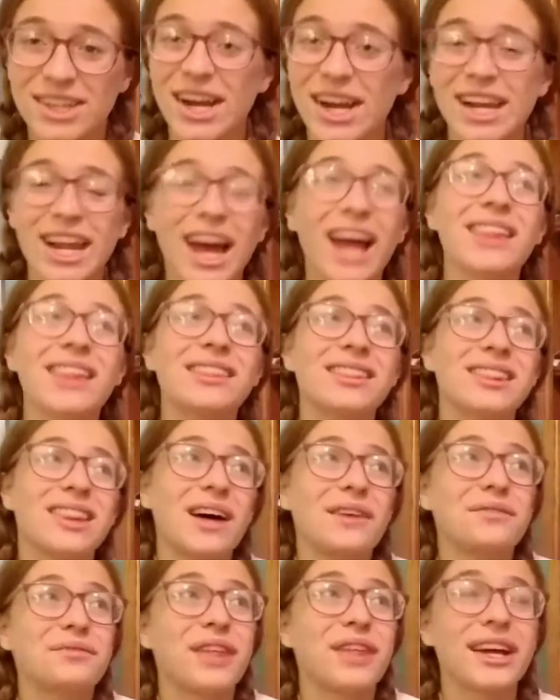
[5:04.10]
and I
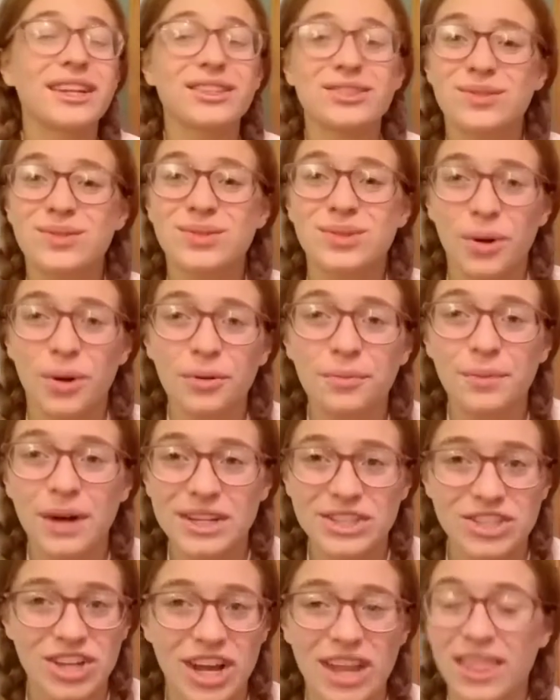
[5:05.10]
love that so
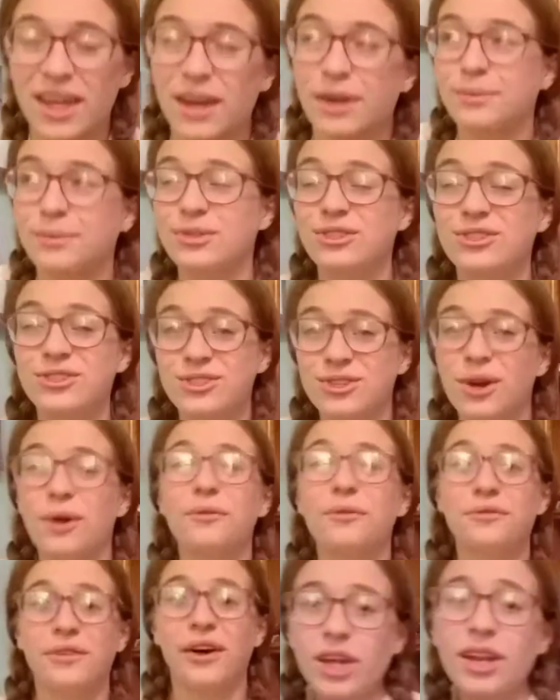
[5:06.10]
much. I thought it was so
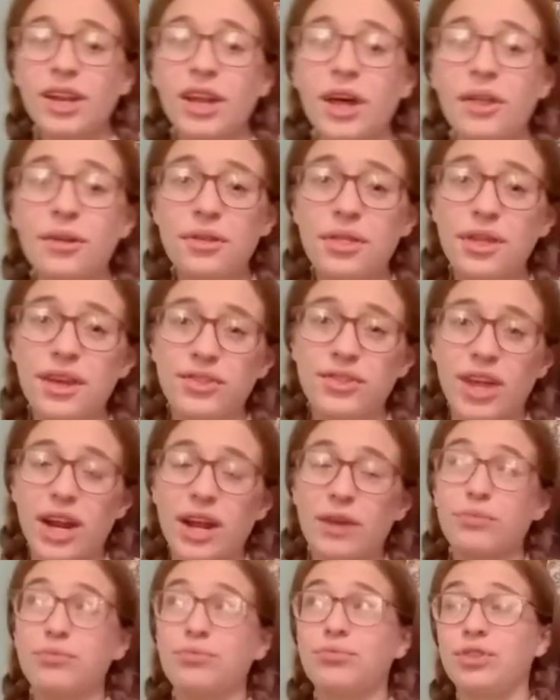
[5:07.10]
funny. Another thing that I
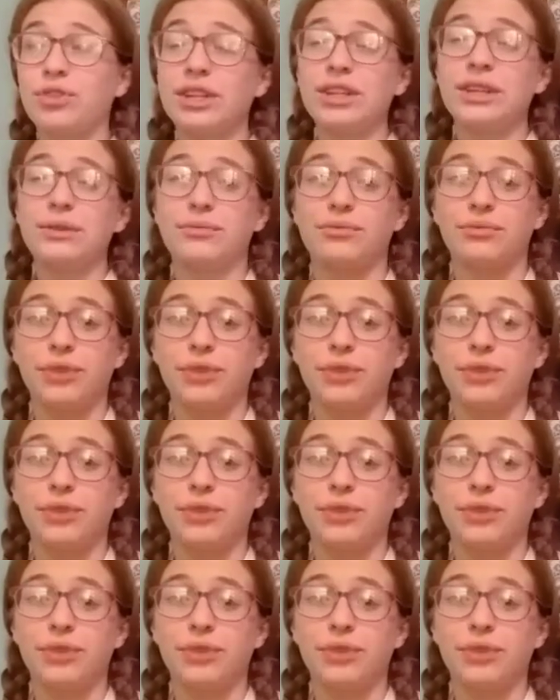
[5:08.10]
really